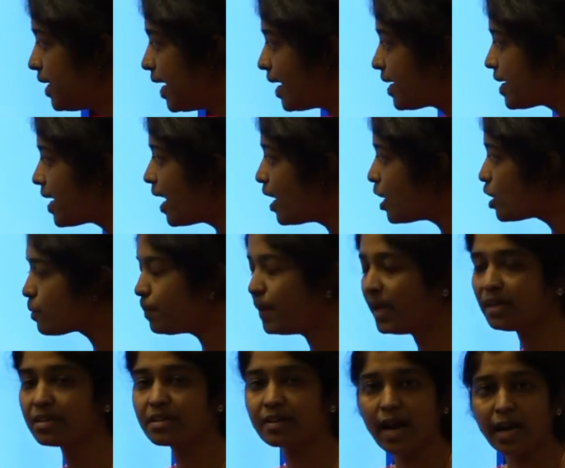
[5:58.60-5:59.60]
data is
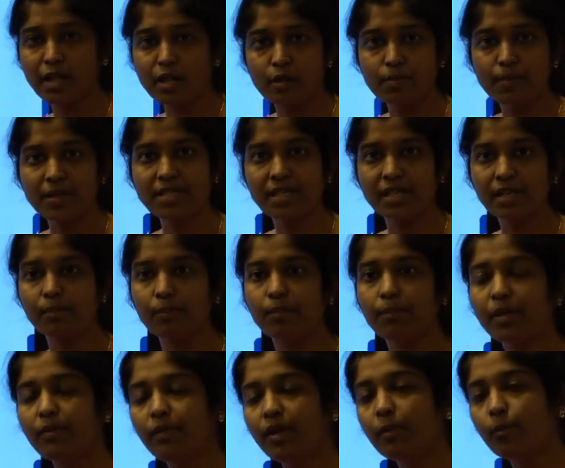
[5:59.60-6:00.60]
being transmitted
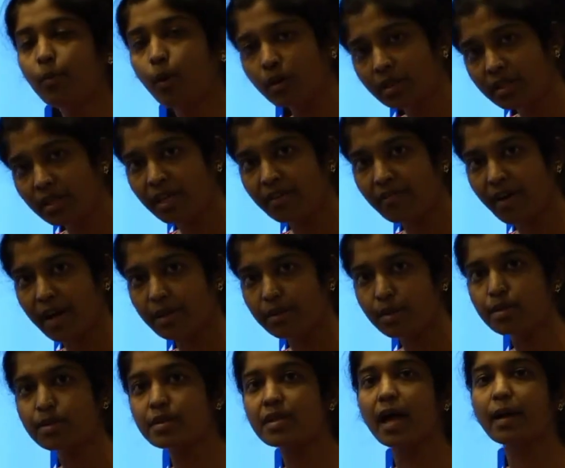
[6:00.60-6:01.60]
between both the
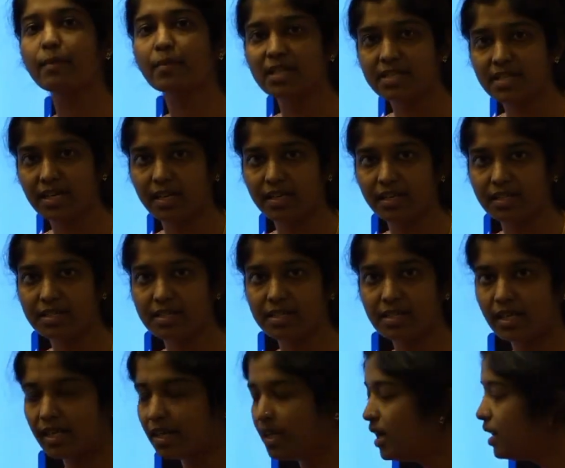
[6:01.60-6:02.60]
devices
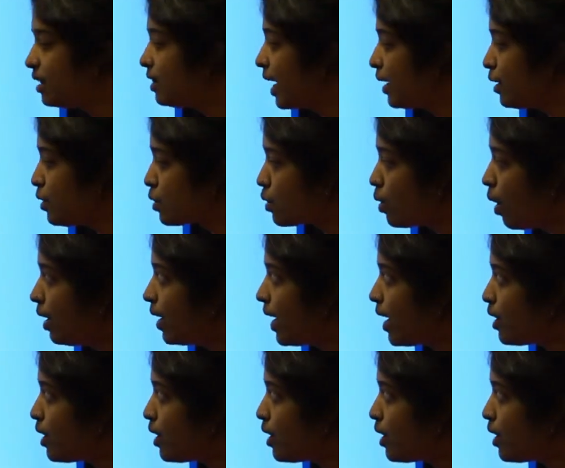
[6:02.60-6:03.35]
simultaneously. That is called